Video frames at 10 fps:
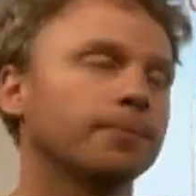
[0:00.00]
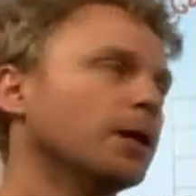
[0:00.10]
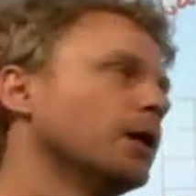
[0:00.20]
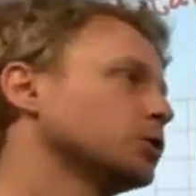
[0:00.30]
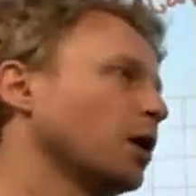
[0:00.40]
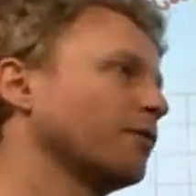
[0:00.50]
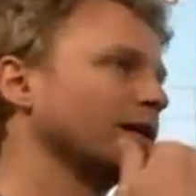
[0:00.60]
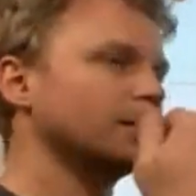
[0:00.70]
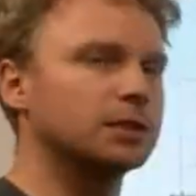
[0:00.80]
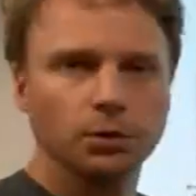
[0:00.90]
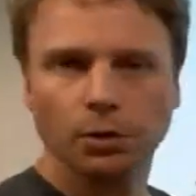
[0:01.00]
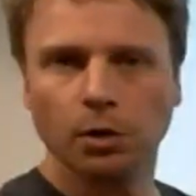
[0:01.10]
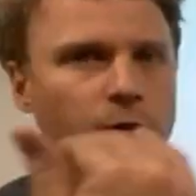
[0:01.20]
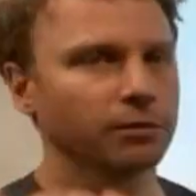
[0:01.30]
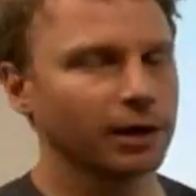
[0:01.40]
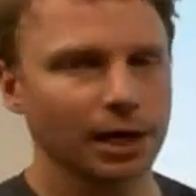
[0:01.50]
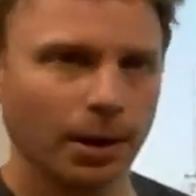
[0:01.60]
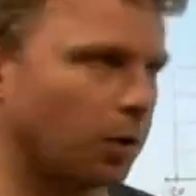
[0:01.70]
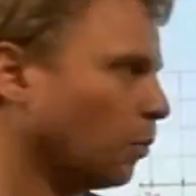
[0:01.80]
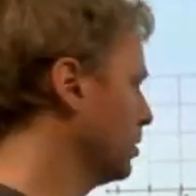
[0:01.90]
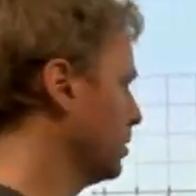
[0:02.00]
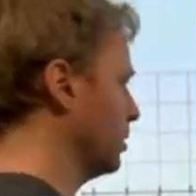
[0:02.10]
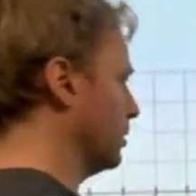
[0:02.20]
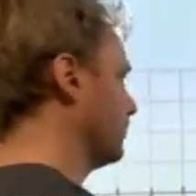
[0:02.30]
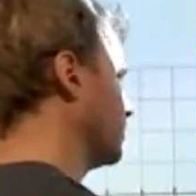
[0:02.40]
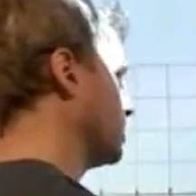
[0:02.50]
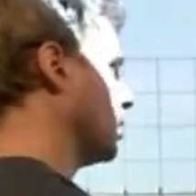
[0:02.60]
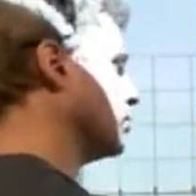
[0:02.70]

So I've got 0 divided by 1, so 0.